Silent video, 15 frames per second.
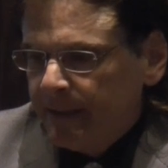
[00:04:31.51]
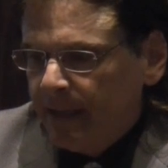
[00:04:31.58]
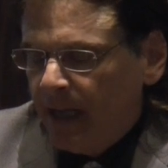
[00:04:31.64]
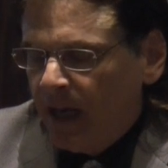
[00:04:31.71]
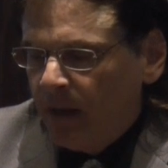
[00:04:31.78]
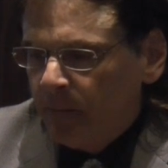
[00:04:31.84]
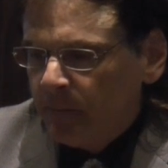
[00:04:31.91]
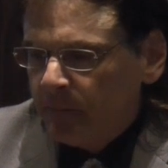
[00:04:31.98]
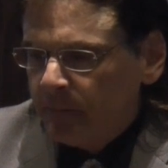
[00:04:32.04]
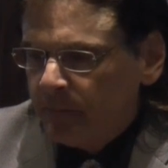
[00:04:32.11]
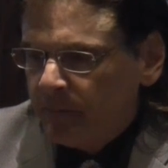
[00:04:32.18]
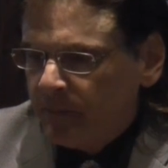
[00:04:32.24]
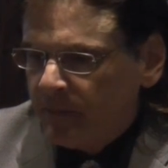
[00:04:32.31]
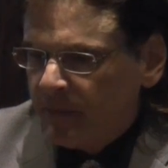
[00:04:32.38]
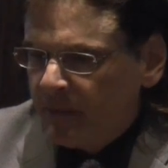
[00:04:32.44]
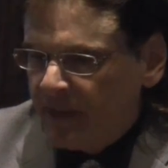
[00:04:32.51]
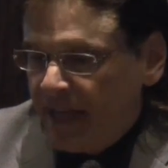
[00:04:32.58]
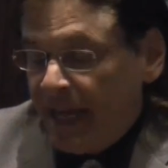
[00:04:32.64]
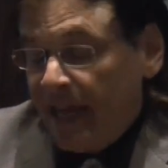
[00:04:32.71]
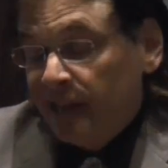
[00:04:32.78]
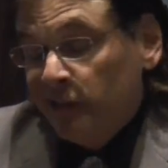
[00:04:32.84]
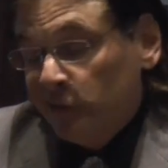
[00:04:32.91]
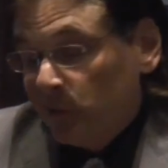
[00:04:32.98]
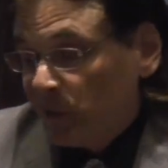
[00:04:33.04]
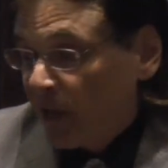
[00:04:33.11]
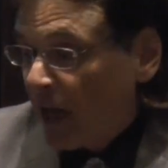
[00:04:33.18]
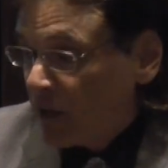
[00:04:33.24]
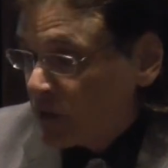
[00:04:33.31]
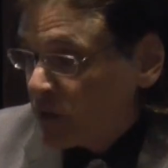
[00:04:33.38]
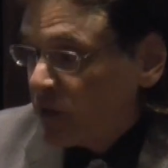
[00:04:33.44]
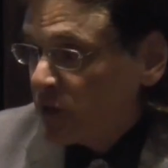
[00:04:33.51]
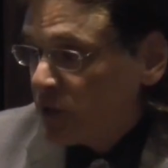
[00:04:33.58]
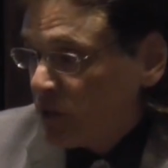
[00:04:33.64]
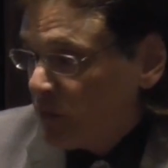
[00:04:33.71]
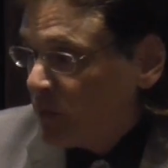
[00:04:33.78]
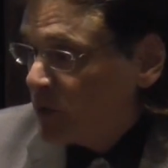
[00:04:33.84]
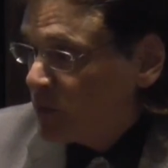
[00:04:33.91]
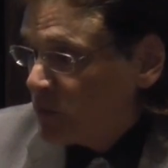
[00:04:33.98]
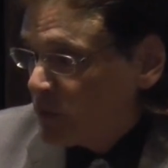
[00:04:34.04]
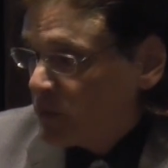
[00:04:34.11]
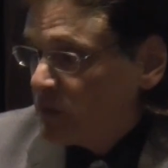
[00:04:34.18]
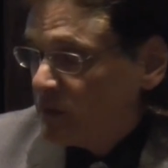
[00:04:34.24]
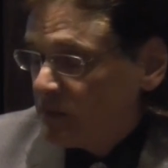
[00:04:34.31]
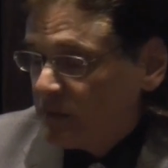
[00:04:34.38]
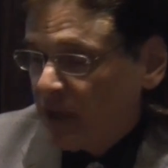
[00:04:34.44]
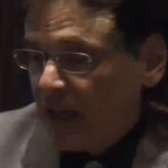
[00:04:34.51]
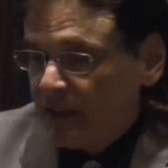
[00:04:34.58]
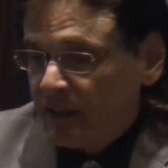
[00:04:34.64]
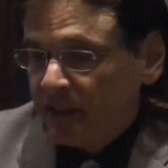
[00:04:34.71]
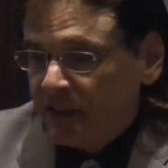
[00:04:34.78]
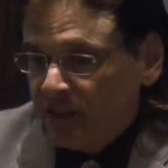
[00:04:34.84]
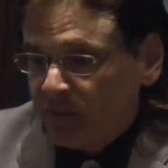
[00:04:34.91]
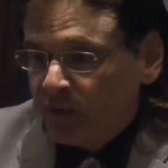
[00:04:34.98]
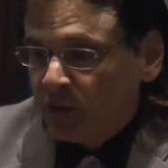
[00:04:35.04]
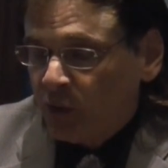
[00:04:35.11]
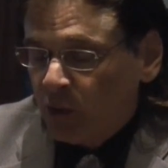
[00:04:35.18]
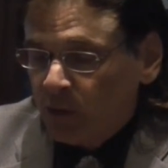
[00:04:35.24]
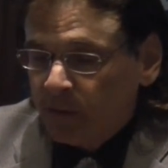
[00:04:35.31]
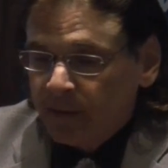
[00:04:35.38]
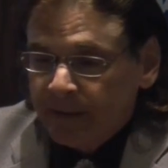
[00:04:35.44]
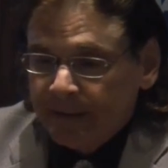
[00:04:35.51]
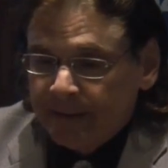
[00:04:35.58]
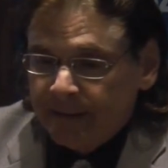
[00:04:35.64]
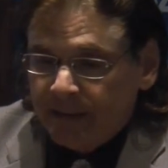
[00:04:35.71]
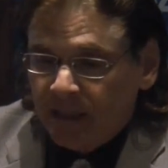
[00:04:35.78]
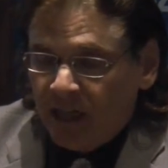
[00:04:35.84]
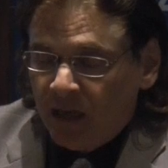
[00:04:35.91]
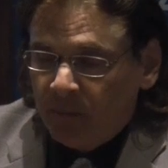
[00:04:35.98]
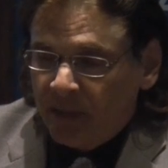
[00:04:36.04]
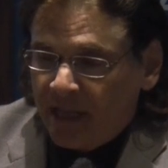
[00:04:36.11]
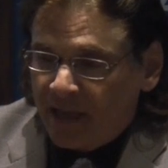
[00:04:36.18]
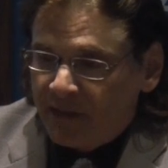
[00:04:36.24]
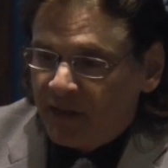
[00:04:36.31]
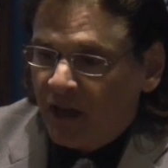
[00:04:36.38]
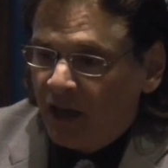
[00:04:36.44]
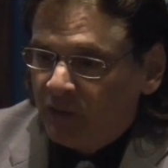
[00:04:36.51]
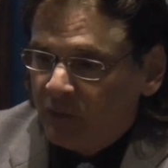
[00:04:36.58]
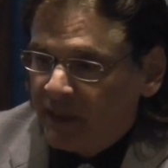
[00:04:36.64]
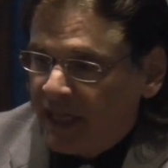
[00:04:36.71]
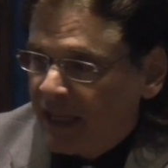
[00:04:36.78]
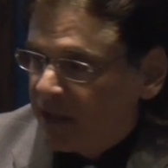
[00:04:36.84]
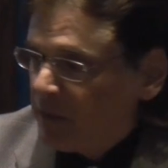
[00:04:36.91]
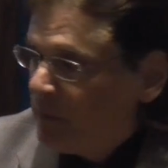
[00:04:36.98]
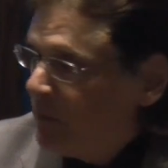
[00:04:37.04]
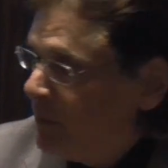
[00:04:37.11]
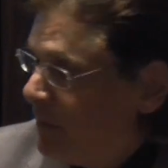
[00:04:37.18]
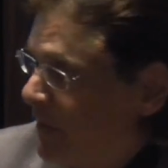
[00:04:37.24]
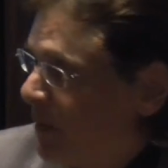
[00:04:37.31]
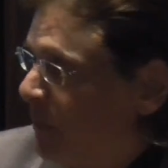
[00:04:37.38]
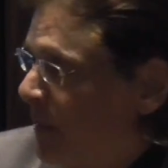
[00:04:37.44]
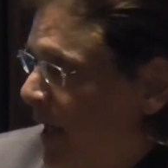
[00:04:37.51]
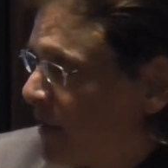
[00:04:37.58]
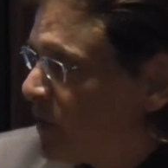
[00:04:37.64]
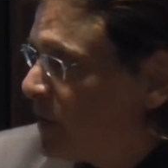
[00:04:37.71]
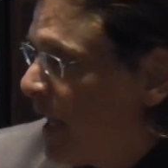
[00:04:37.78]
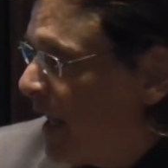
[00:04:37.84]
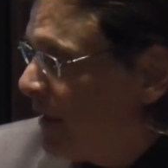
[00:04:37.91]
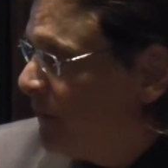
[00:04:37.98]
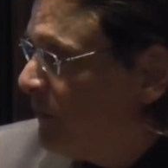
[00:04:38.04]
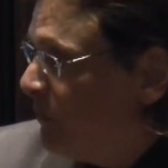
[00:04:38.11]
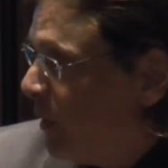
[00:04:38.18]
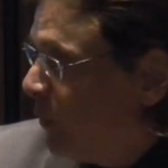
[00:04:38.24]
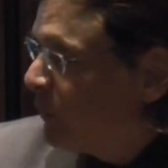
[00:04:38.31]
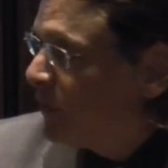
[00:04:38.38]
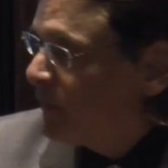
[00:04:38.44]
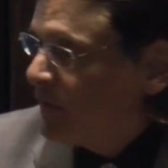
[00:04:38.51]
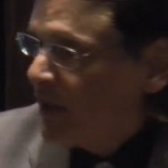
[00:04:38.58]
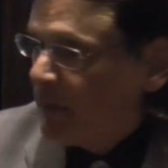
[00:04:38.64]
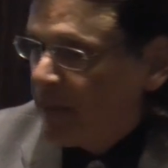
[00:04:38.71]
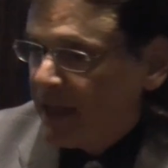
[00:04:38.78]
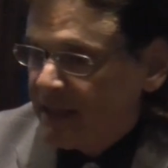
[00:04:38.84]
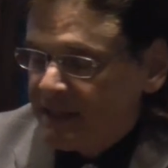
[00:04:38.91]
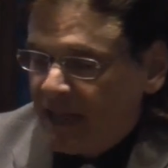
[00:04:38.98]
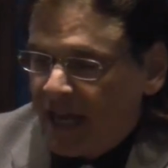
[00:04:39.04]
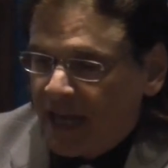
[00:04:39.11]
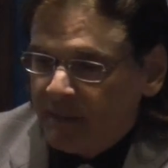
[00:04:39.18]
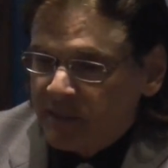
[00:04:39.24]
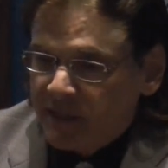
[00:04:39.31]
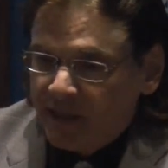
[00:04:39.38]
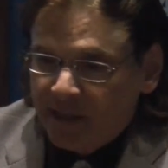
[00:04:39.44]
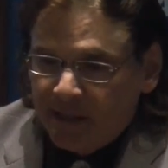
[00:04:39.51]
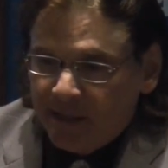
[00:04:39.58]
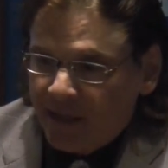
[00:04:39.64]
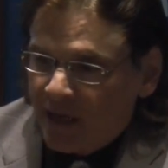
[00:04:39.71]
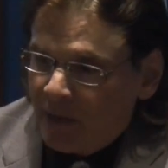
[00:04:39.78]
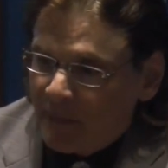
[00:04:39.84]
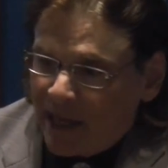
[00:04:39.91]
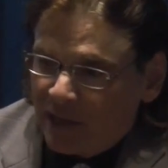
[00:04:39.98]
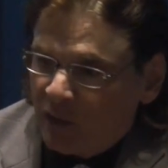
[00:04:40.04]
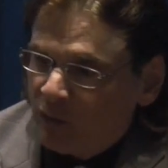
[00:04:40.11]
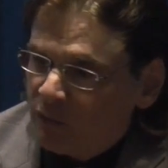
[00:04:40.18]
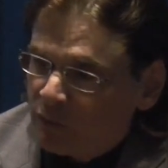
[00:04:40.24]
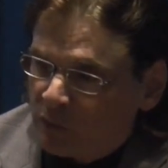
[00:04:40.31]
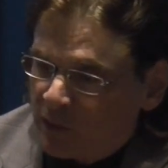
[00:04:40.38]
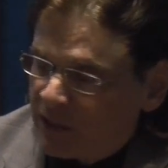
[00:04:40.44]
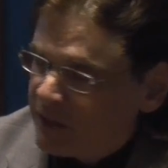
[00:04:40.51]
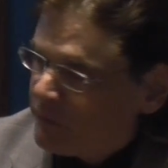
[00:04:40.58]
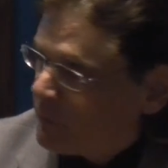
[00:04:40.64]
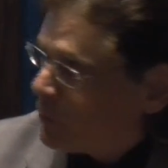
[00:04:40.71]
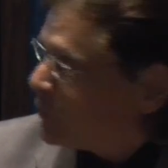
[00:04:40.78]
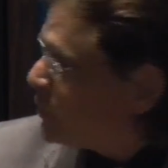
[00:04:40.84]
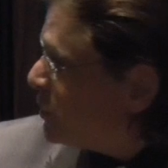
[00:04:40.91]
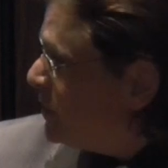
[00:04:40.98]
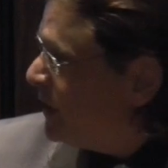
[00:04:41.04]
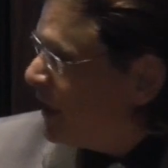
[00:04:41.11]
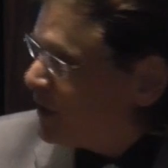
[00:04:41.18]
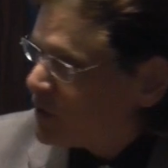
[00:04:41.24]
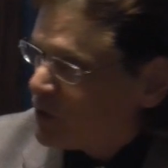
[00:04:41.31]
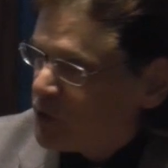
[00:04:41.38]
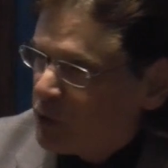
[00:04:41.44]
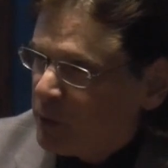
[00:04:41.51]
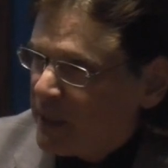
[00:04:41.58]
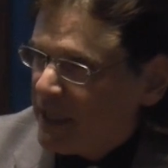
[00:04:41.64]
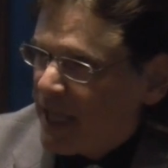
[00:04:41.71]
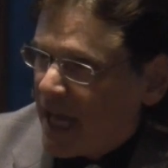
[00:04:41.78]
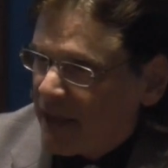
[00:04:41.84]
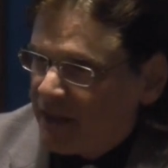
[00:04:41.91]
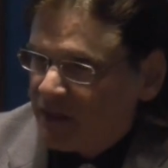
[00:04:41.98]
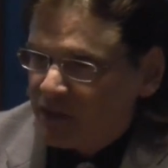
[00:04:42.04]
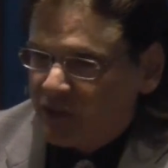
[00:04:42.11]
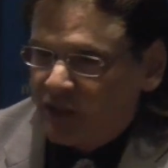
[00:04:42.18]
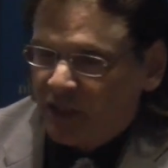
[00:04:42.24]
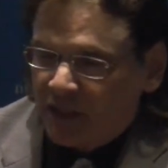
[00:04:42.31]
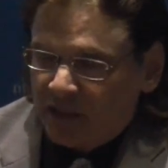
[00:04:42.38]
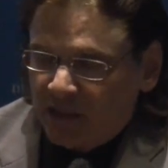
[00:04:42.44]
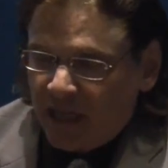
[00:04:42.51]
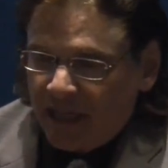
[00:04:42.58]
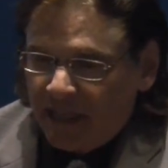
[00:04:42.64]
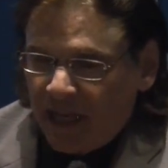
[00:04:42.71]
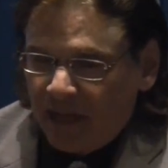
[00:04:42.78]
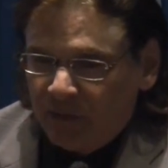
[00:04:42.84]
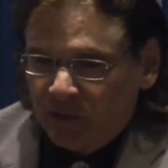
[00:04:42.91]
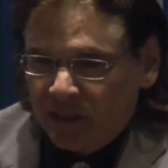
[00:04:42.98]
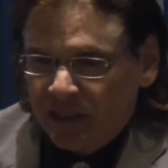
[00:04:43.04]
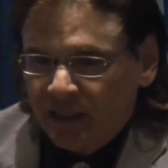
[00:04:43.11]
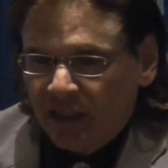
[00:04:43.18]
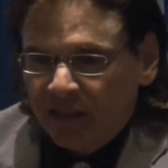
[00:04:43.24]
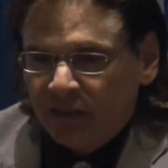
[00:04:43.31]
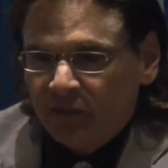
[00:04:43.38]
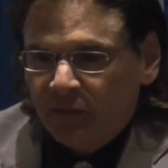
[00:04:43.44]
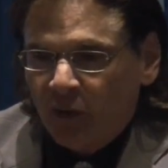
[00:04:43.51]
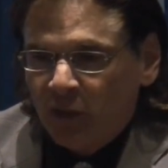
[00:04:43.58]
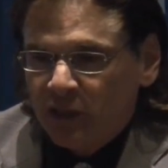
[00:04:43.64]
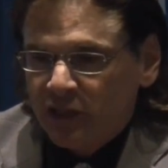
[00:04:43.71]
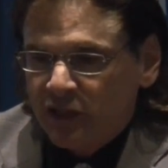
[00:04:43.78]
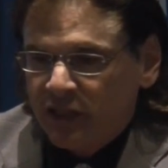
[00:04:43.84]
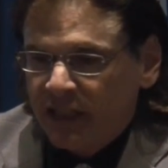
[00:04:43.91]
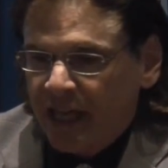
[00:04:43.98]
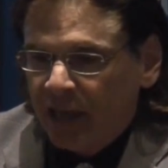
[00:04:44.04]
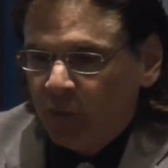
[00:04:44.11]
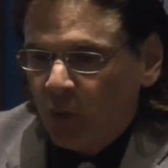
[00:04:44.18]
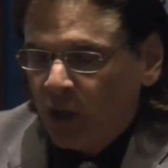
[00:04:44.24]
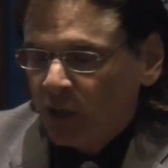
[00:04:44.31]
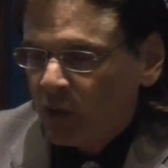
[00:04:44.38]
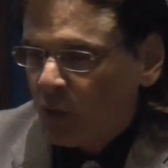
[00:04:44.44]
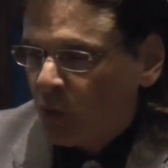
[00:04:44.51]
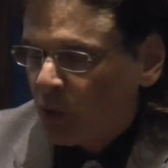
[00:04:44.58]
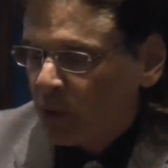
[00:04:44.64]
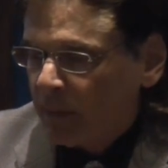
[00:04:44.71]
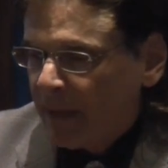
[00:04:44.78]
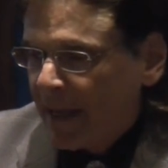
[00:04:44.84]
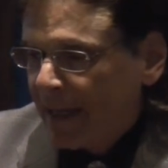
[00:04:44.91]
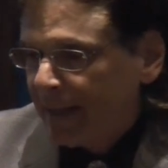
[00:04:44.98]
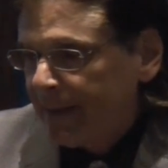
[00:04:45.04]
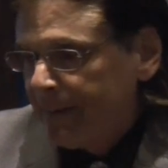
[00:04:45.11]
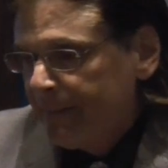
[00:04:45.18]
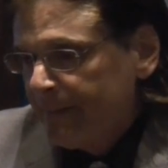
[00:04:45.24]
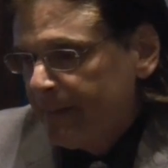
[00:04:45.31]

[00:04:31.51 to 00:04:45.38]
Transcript: They had to learn our system, which was, I think, difficult. But I thought we got the best out of both of them at times. I don't really foresee us doing that this year. I really like to focus in on one quarterback.